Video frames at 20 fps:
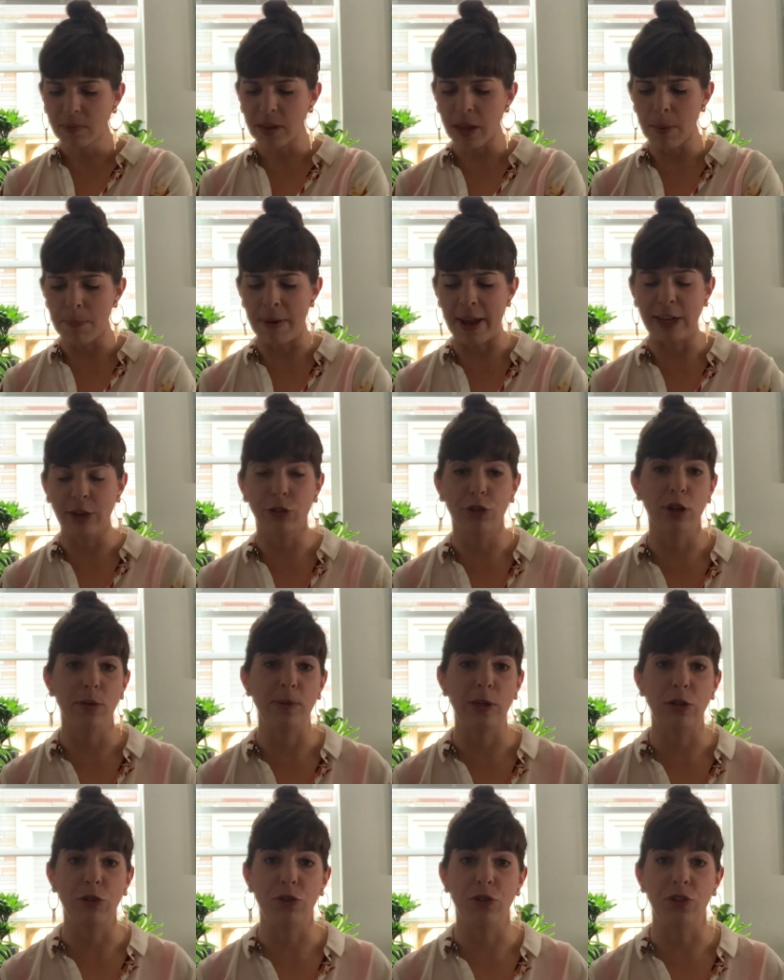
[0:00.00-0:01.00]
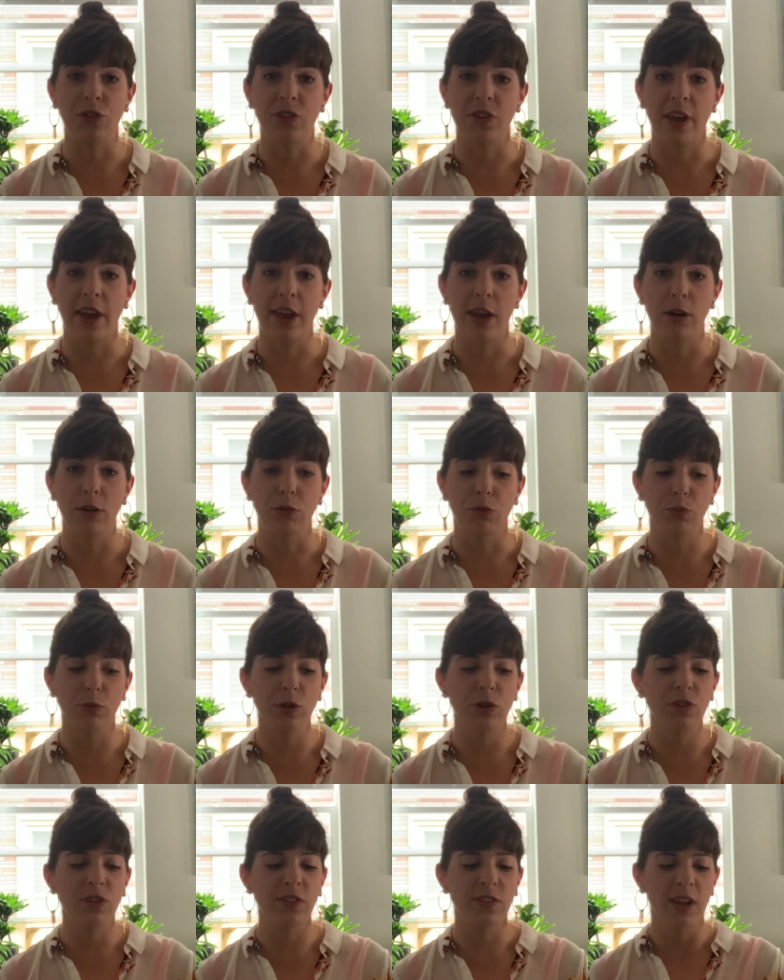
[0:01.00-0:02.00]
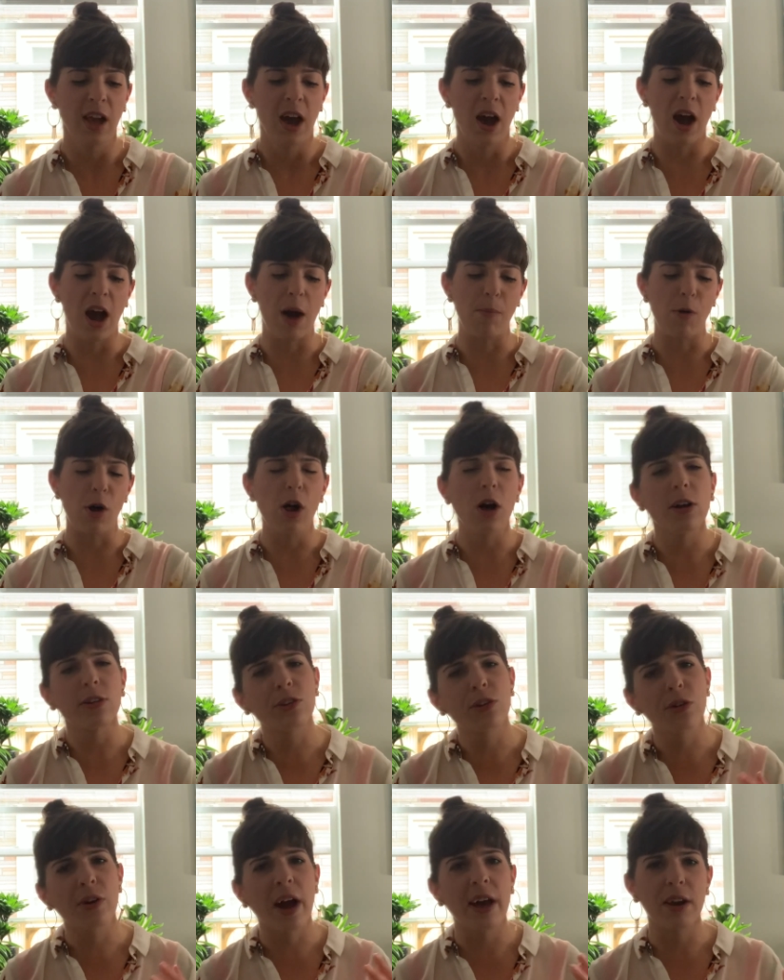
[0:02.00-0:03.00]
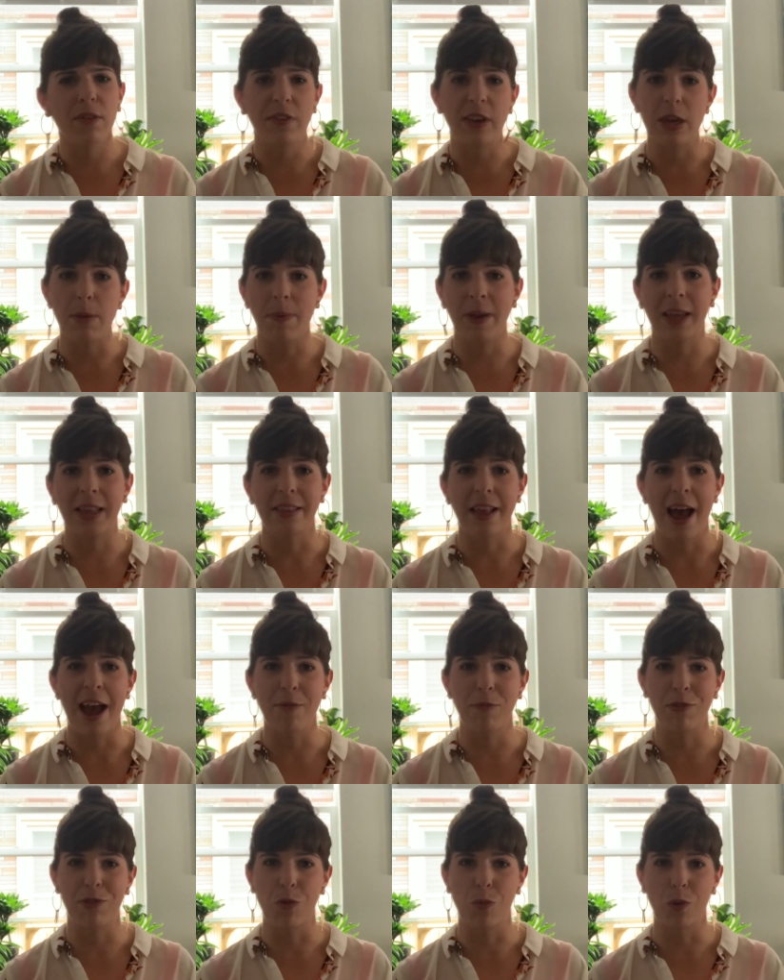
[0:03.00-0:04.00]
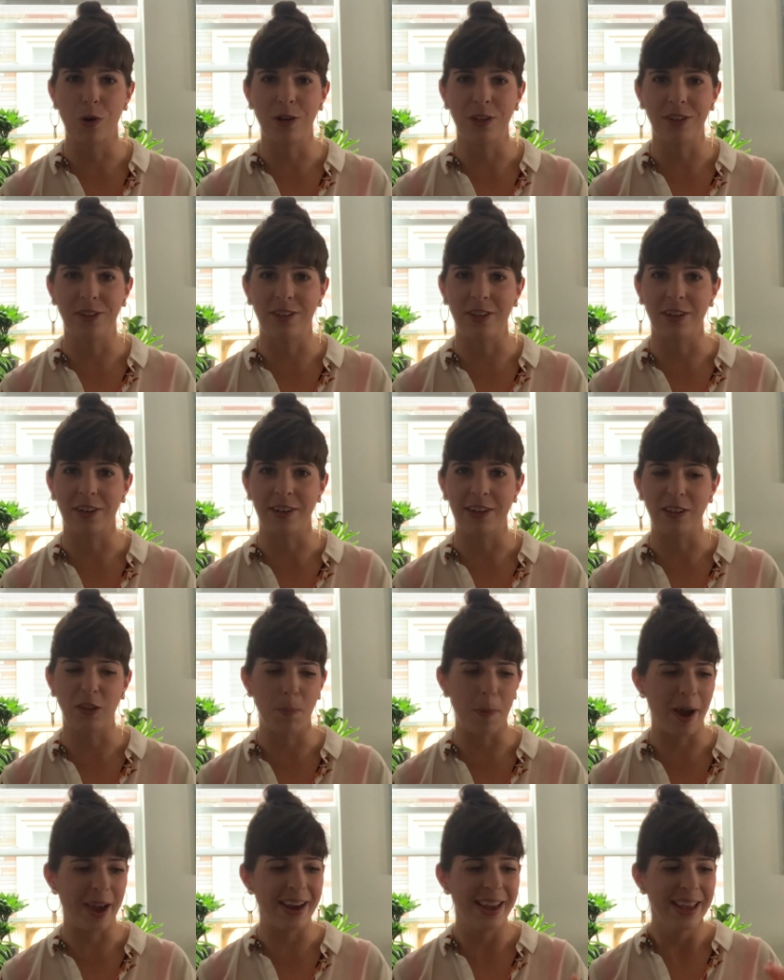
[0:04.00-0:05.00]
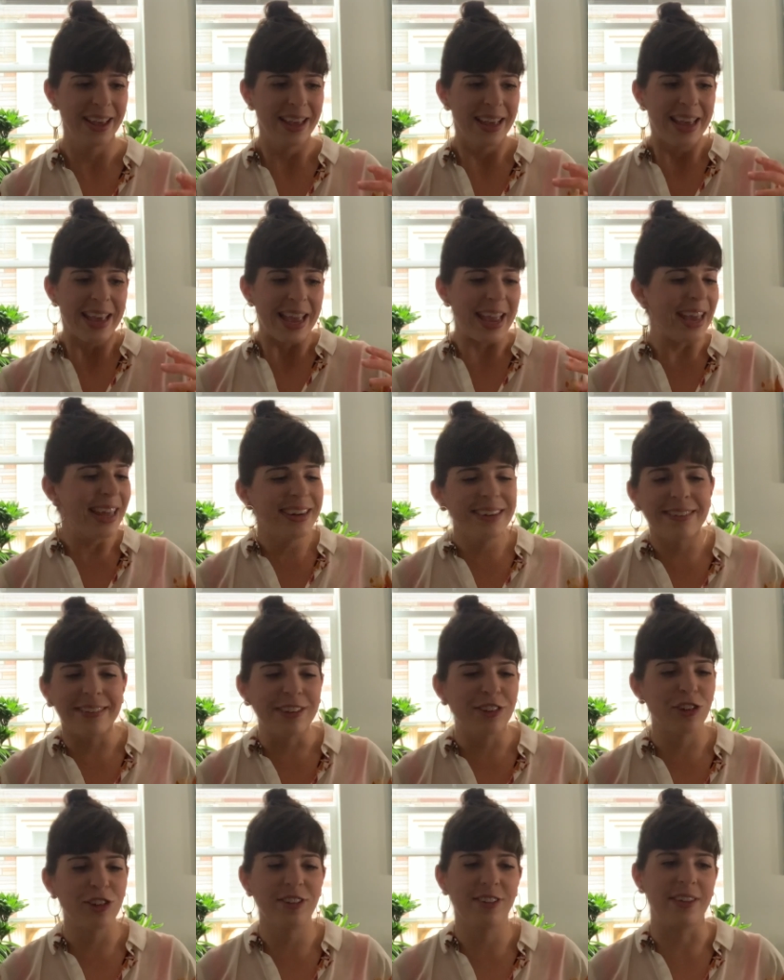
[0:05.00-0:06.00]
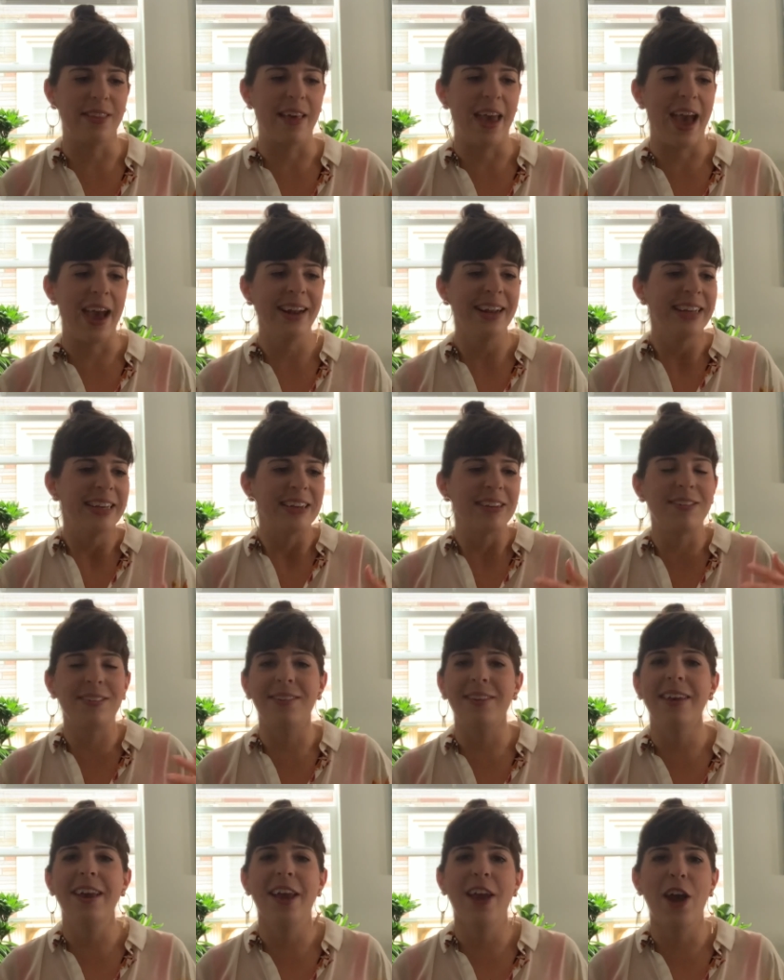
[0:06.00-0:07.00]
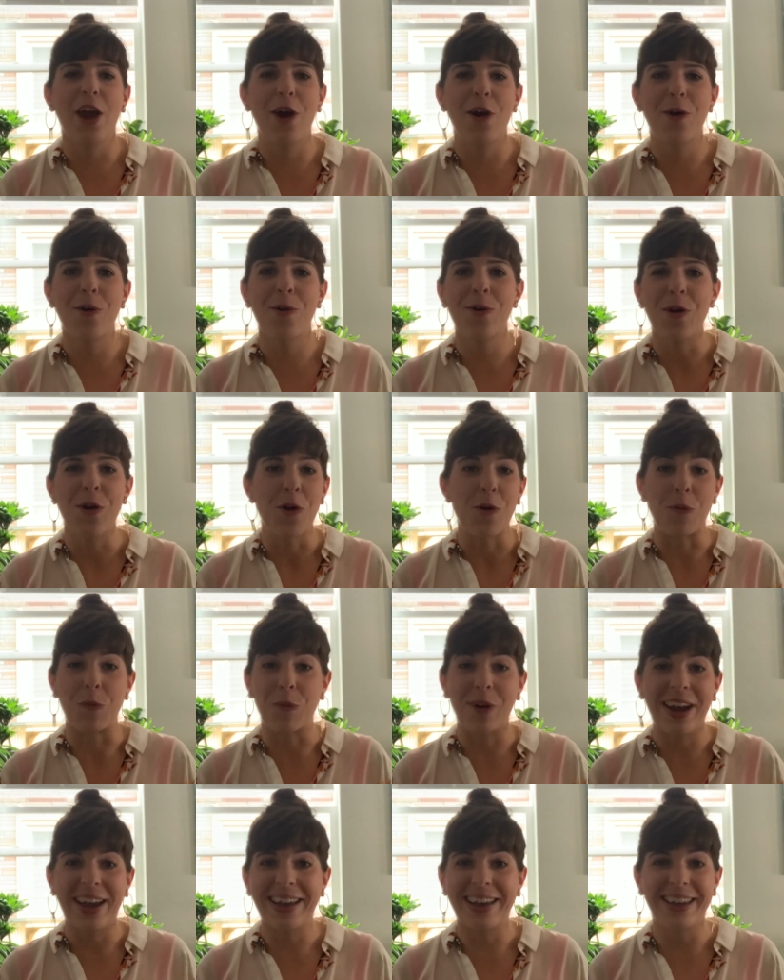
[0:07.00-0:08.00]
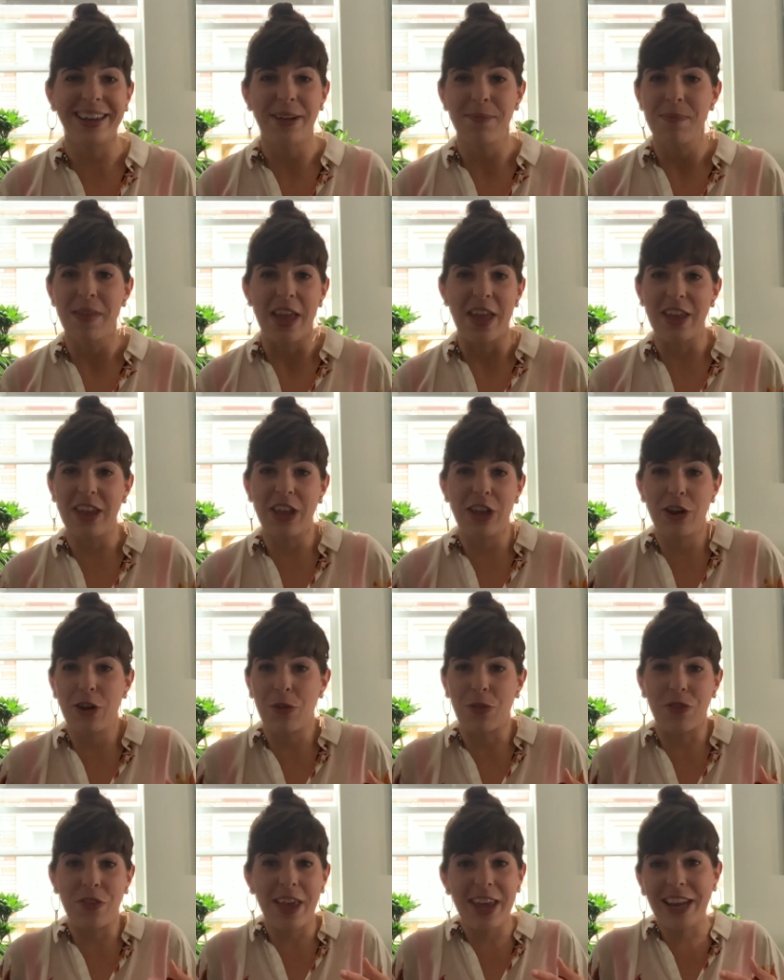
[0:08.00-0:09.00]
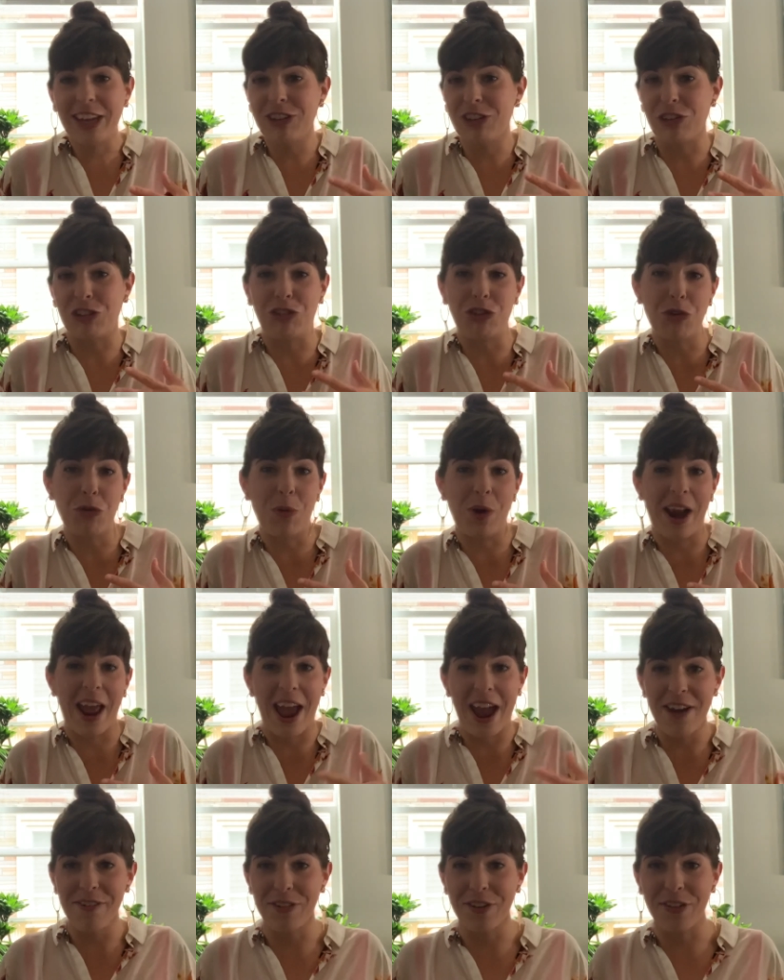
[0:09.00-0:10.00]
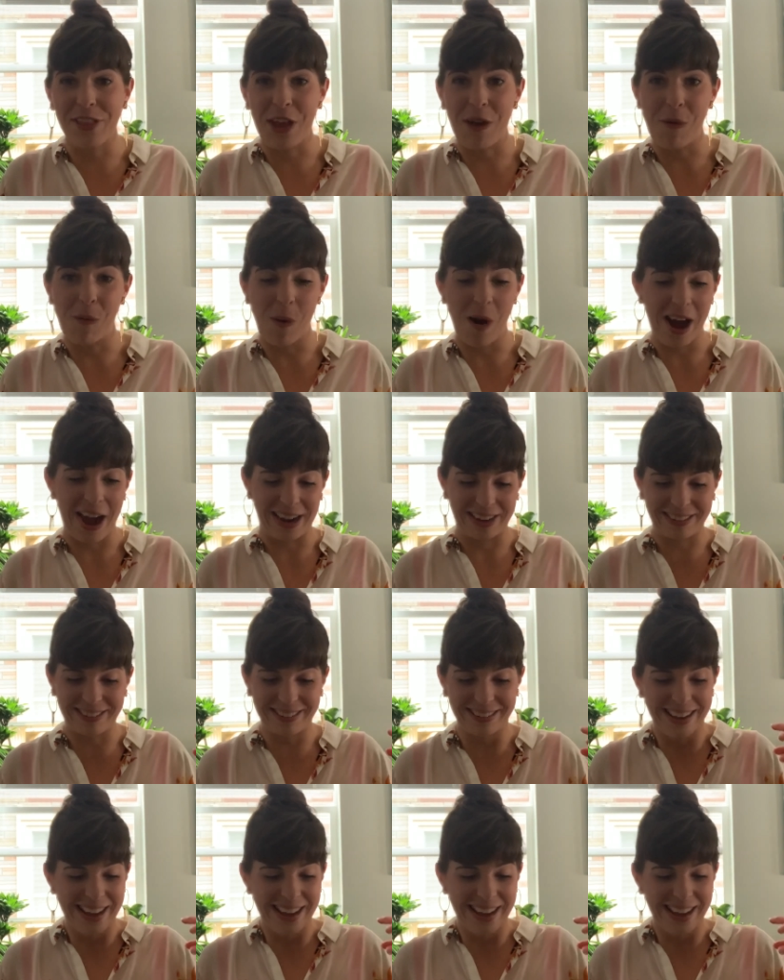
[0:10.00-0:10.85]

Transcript: pay tribute to CAO's roots, while also kind of keeping in line with the World Series. But in addition to that, CAO, Rick, you know, they can just do whatever they want.